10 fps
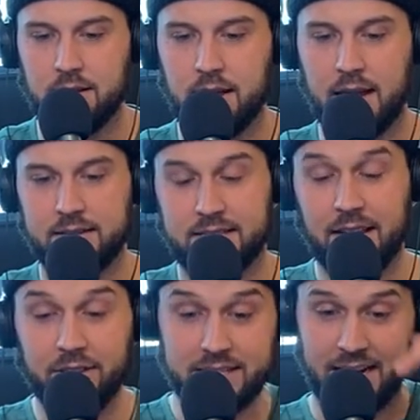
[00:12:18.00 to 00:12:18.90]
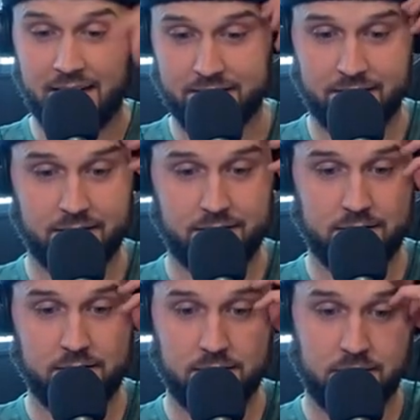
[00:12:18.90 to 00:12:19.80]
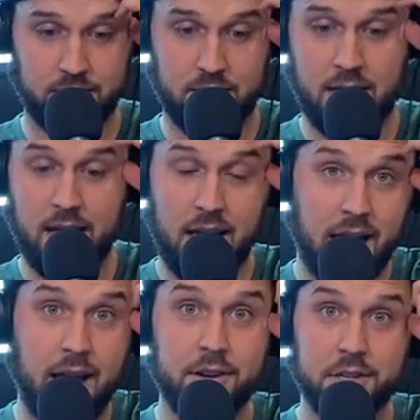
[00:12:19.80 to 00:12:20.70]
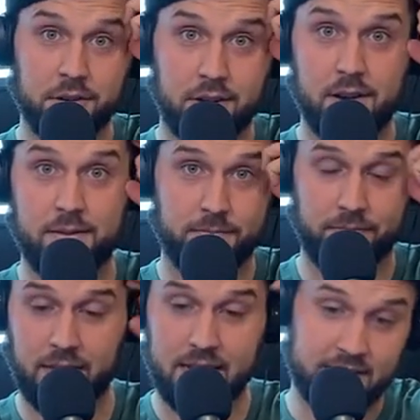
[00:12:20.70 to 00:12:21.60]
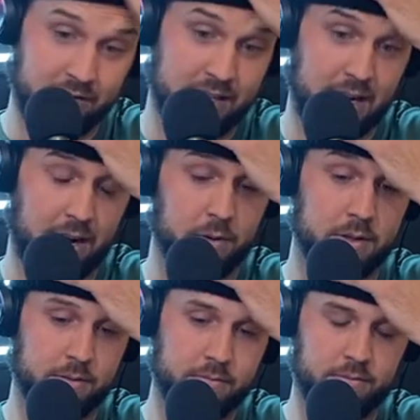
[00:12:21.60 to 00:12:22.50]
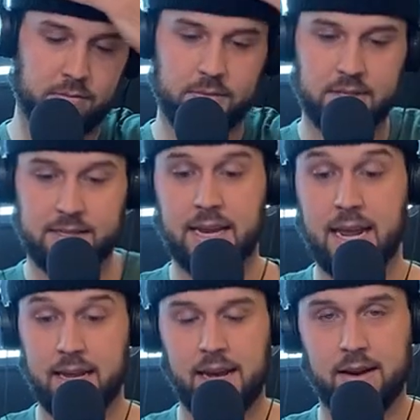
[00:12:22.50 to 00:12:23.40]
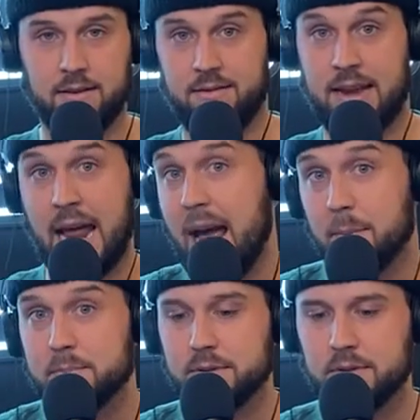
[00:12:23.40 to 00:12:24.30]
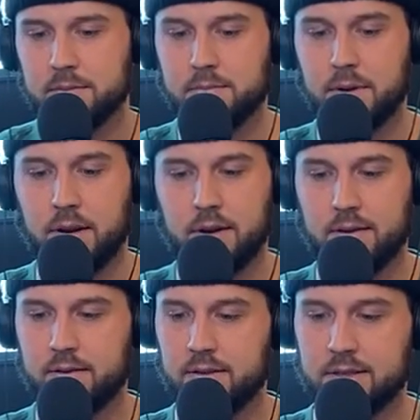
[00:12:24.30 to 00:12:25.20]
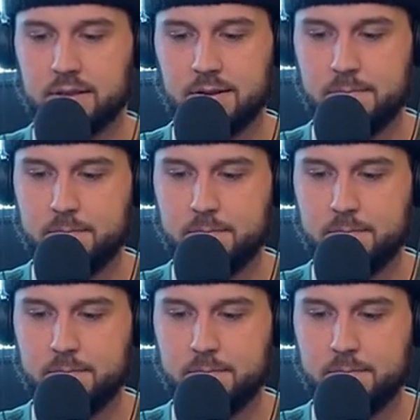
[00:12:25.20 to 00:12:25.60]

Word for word: at 17, it says. Dude, at 17, I was taking naps, but let's listen.